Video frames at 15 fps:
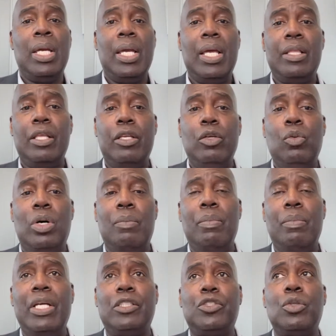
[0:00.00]
And then you want to
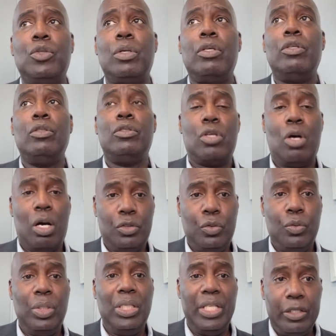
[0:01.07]
make sure you talk to a
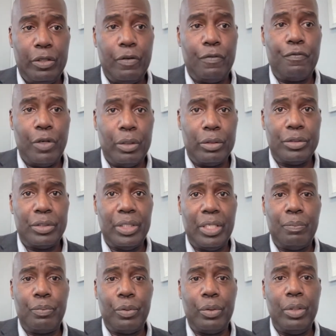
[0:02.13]
lender first to
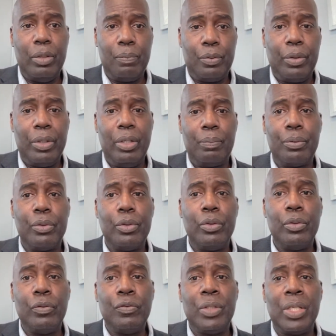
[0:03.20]
get pre-approved.